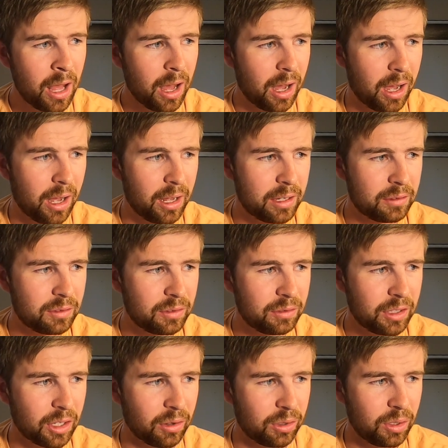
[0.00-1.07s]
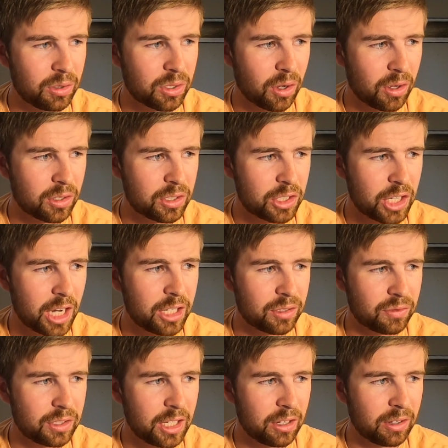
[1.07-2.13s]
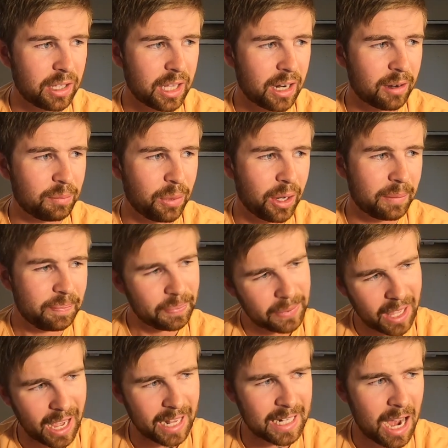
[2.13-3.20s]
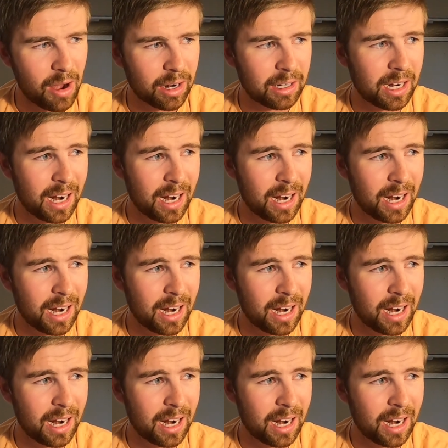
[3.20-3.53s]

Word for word: Uh, you know, Utah's change of scenery there, but I doubt it.